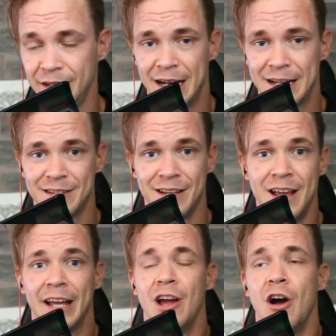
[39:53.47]
That's
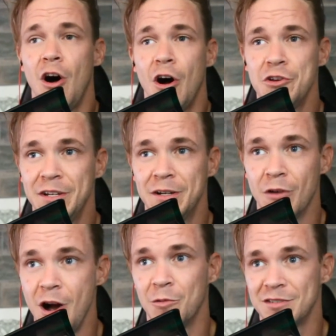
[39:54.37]
like, all you did
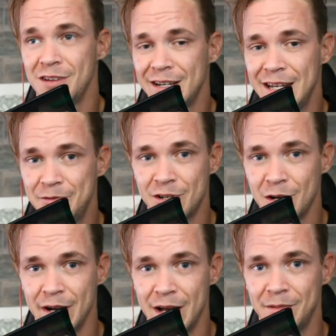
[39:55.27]
wrong was not keep
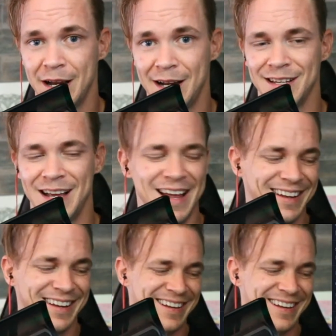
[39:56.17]
showing up, guys. Like,